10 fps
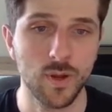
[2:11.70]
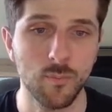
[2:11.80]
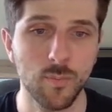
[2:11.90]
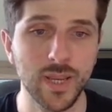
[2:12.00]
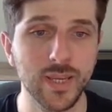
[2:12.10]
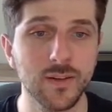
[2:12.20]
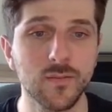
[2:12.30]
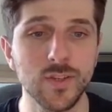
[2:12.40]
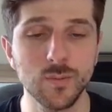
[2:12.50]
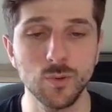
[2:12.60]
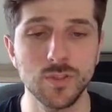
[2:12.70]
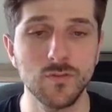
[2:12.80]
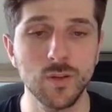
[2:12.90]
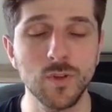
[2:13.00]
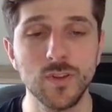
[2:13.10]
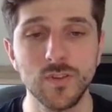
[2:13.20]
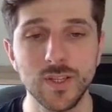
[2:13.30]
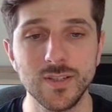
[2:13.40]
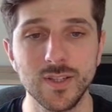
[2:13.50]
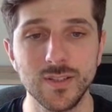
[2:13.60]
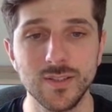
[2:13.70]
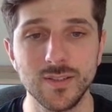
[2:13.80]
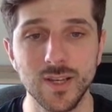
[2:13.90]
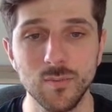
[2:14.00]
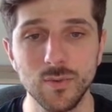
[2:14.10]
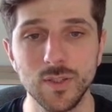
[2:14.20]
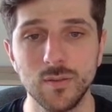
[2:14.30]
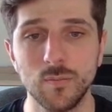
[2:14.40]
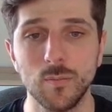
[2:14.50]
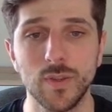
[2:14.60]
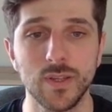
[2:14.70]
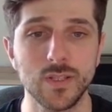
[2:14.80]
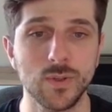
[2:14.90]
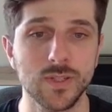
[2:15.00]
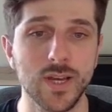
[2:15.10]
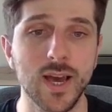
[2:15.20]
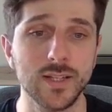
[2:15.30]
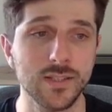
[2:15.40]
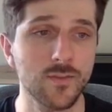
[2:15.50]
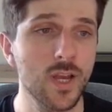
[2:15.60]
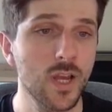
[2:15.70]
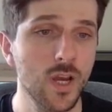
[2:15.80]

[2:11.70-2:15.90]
make it visible to Figma that these are disabled, but these ones are active?